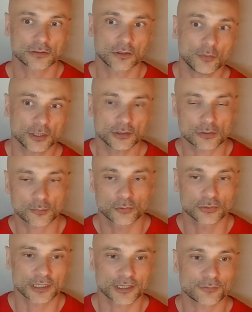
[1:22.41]
commit or
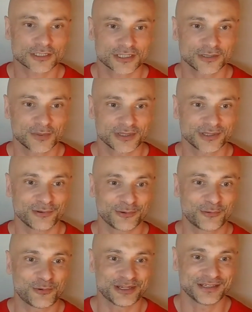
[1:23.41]
pull request, depending
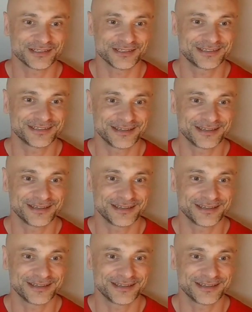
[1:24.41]
on when it